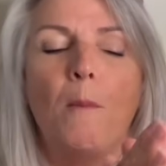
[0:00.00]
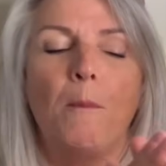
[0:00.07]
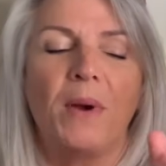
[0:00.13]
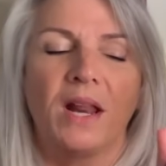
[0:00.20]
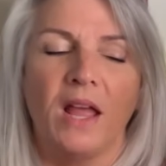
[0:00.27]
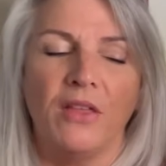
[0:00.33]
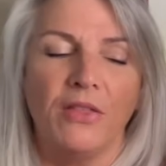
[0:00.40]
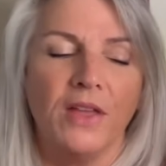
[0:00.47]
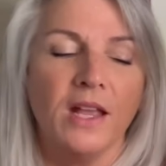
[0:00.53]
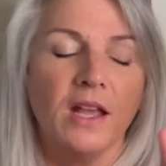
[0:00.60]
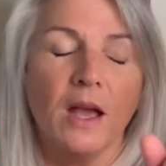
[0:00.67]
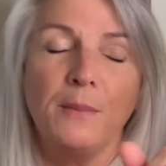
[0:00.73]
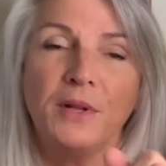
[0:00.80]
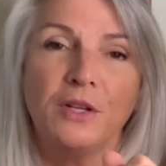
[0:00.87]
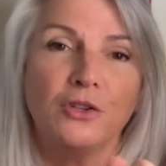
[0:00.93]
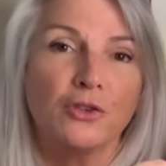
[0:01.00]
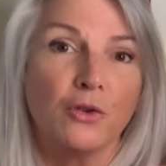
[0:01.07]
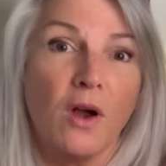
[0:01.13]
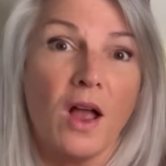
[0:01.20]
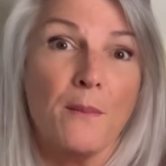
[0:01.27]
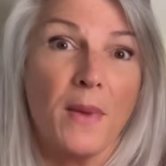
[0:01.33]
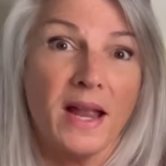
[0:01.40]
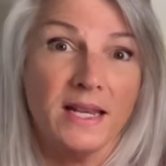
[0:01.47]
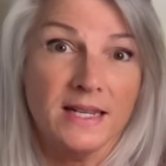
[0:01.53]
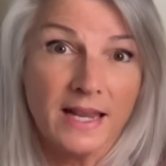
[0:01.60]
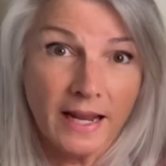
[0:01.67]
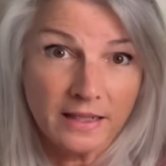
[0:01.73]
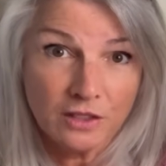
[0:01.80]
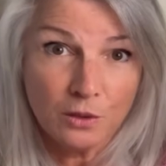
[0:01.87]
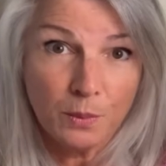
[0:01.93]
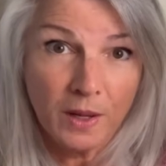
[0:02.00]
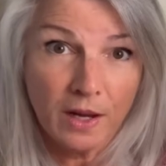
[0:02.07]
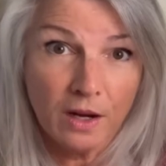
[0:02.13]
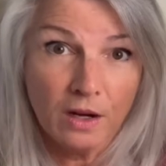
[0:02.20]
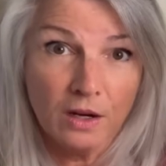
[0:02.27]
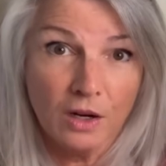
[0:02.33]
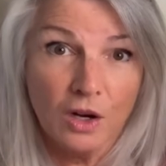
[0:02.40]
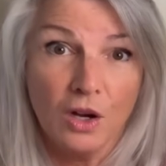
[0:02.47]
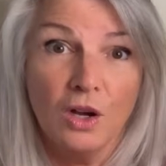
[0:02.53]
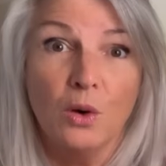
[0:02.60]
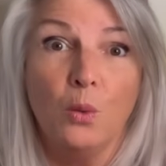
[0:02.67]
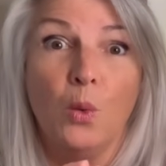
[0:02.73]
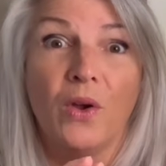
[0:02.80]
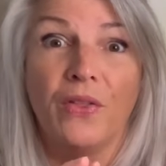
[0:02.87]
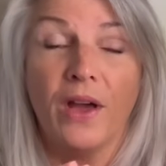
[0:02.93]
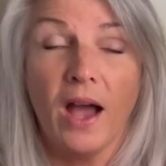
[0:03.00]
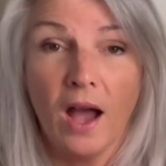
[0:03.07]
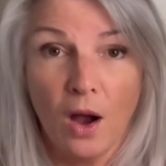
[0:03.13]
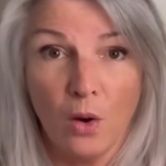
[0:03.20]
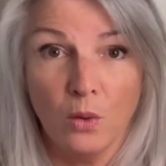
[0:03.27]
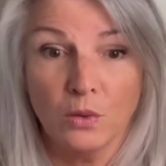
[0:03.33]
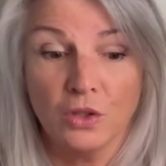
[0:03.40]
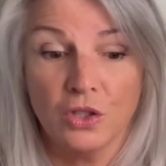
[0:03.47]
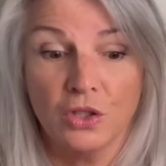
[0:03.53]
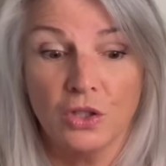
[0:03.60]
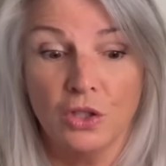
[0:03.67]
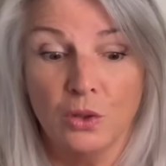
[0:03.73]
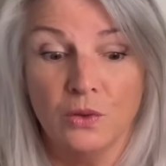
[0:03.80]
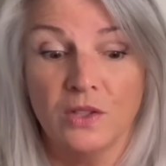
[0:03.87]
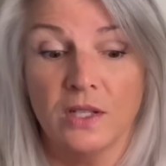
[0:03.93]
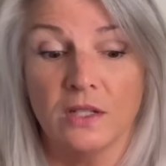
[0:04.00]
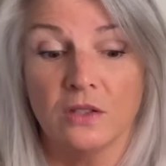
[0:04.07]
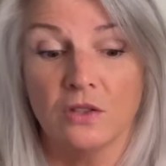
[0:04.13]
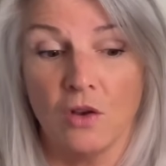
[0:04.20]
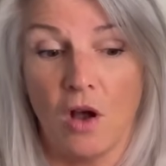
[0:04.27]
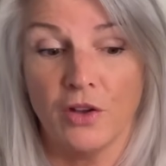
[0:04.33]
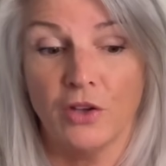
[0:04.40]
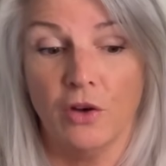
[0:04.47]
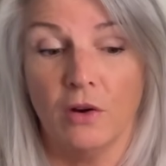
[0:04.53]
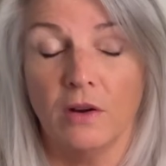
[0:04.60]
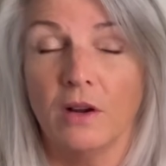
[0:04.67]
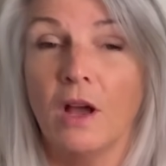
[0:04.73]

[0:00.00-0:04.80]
but I think I'm going to try my next pair without using sock yarn.